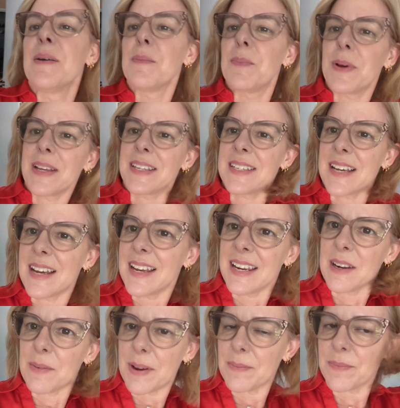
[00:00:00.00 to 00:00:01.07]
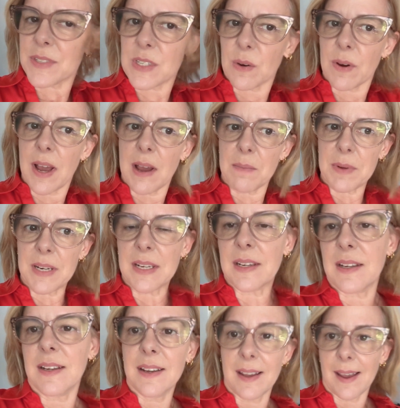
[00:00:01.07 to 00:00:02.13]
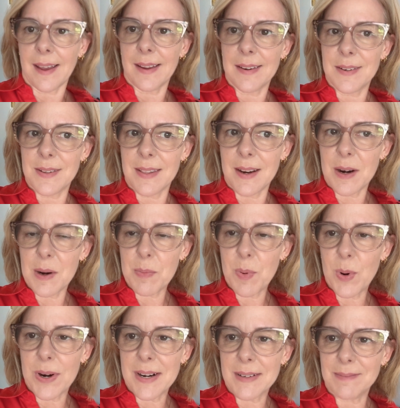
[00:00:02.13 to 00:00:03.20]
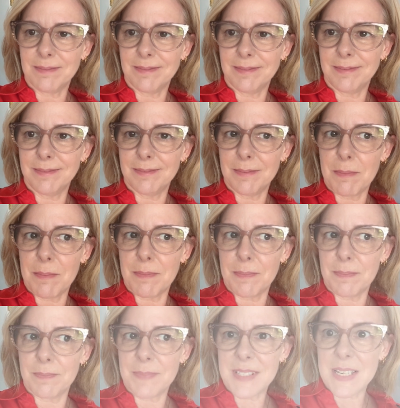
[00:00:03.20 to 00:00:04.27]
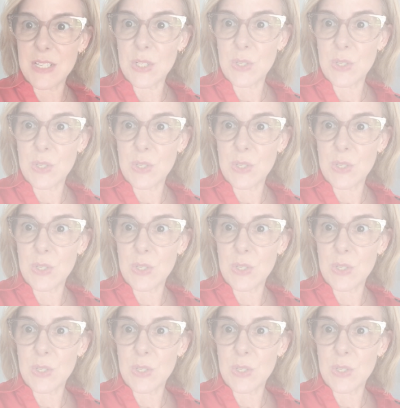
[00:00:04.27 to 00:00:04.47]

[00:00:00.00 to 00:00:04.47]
surprise. But anyway, so I'm gonna head to the airport. See you